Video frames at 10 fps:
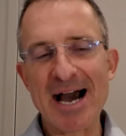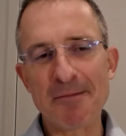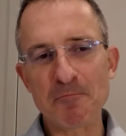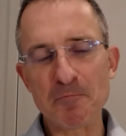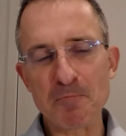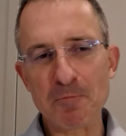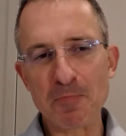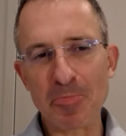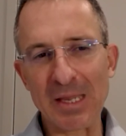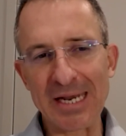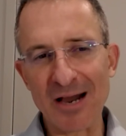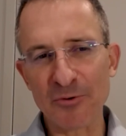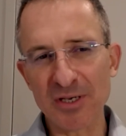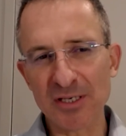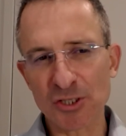Um,
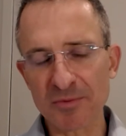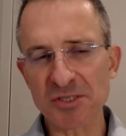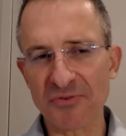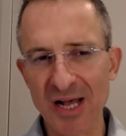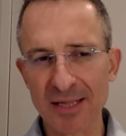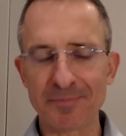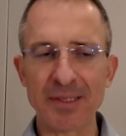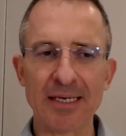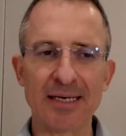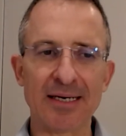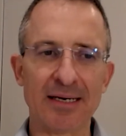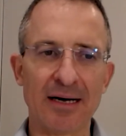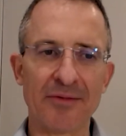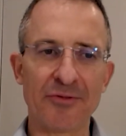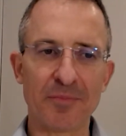now, in terms of helping
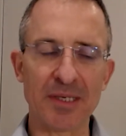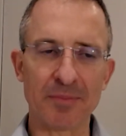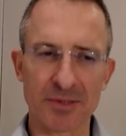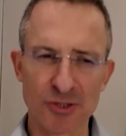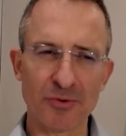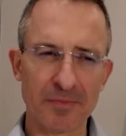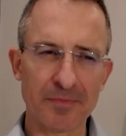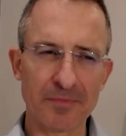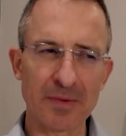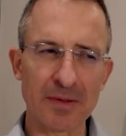uh, other people, so